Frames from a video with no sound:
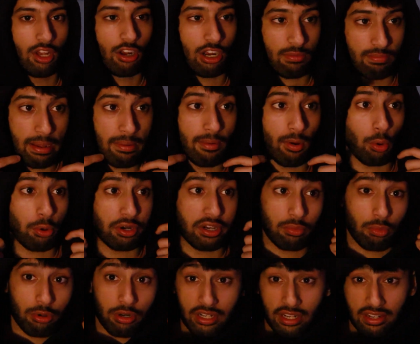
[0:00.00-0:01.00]
Remember, we're
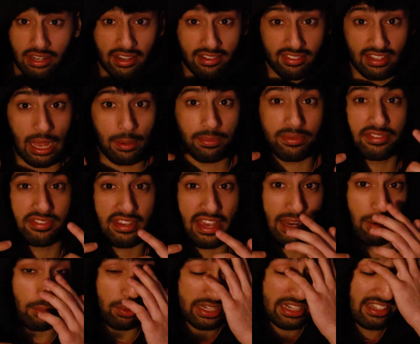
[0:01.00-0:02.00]
in, we're in an exam setting. We